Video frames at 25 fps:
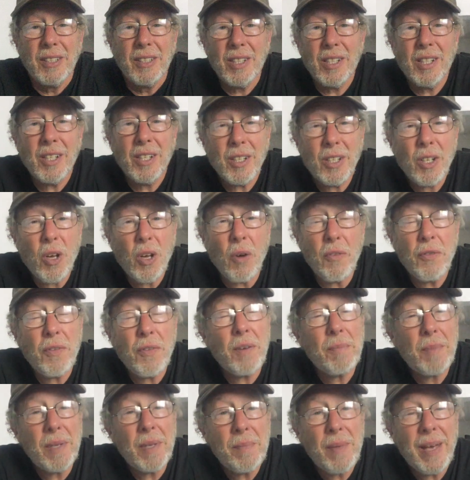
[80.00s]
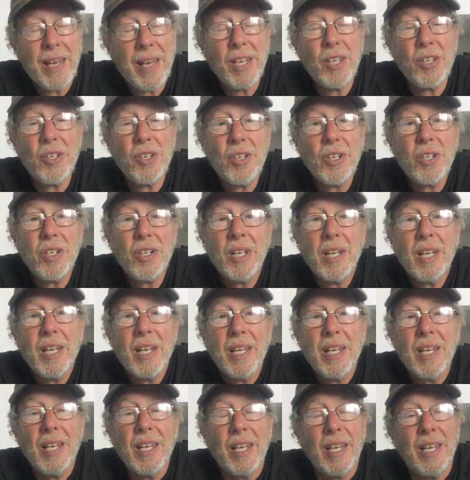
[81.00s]
the GoFundMe page.
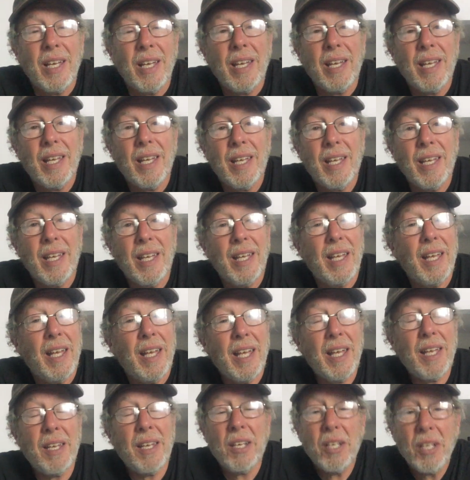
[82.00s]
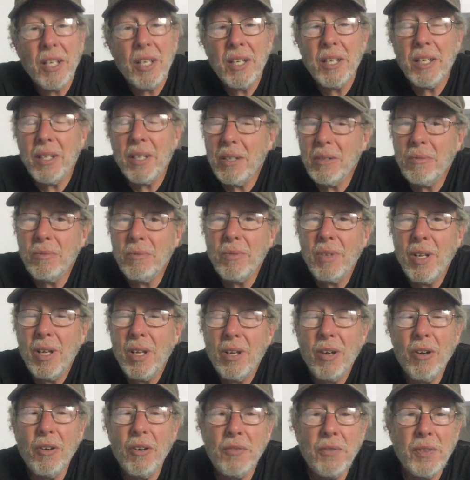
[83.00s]
And
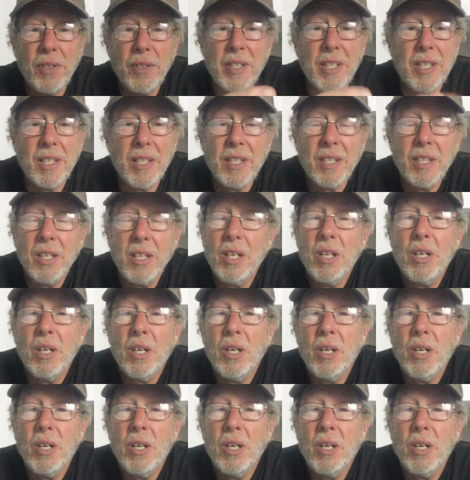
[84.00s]
hopefully